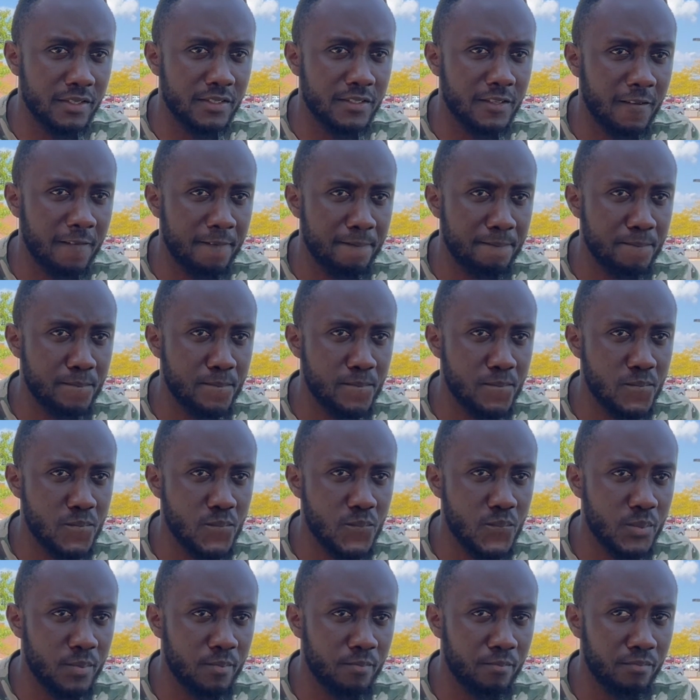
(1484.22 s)
then sneak into
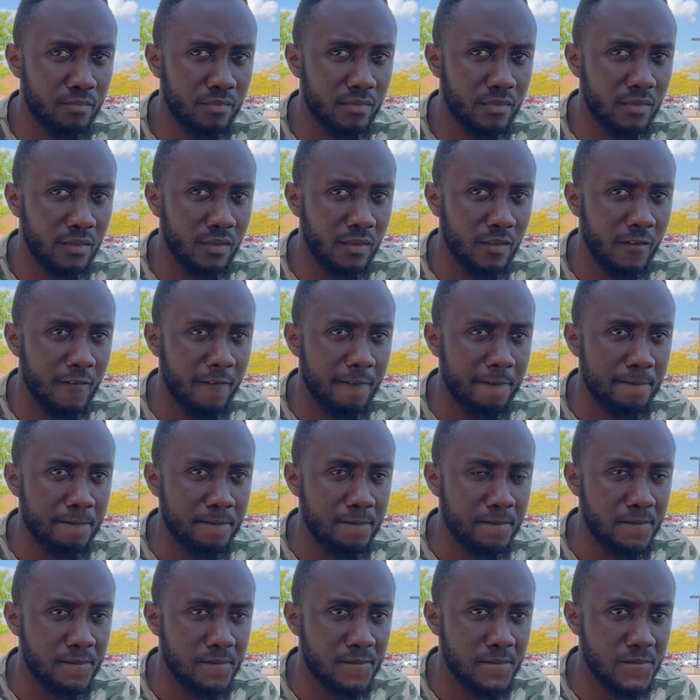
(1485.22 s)
Colombia,
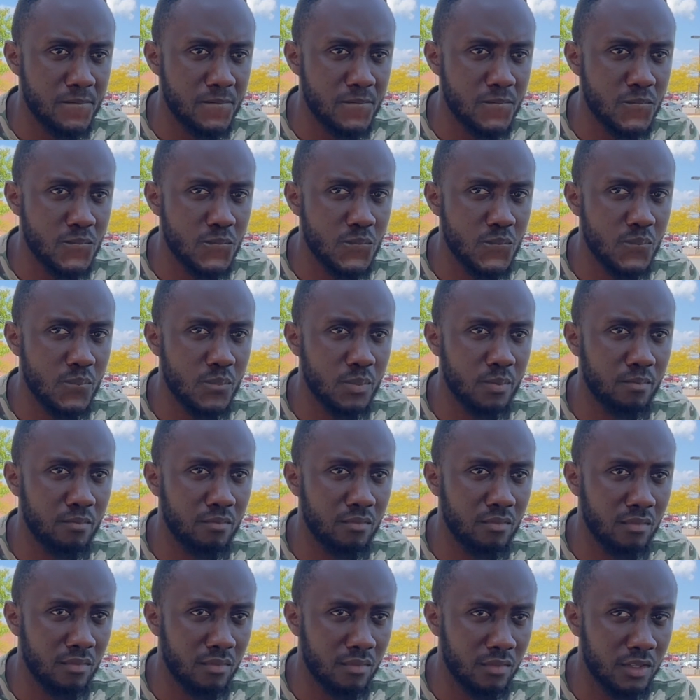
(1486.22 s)
take another
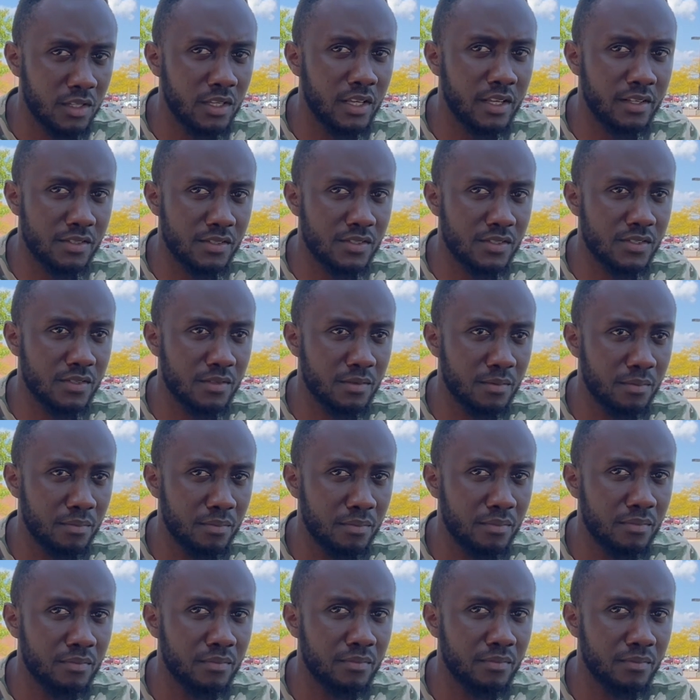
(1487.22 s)
car or bus
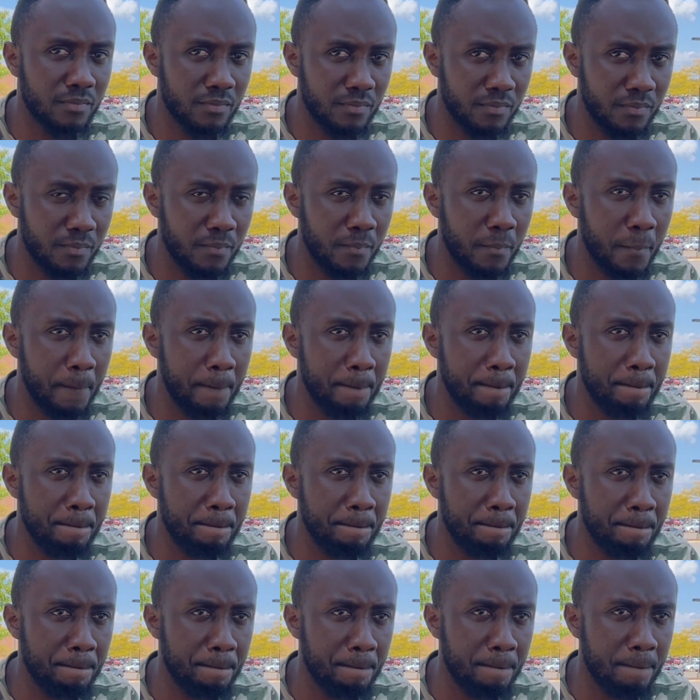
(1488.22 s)
to
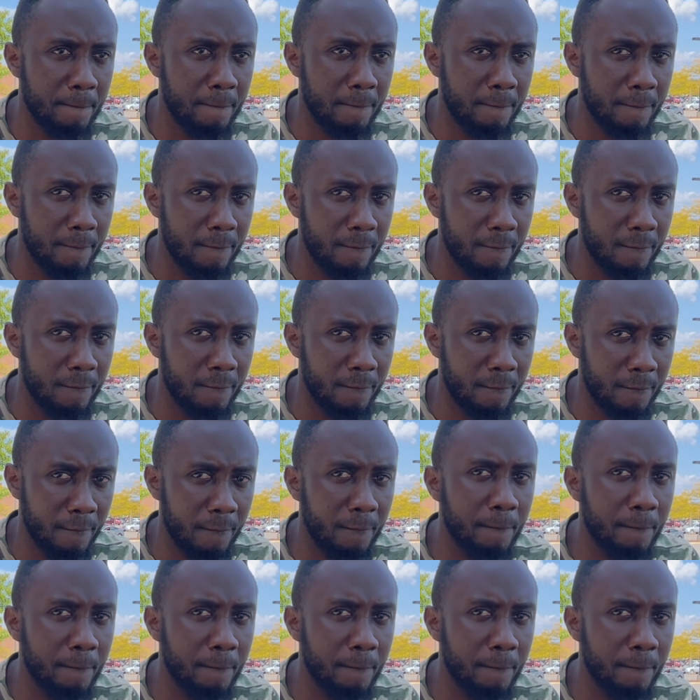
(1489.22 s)
get to Panama.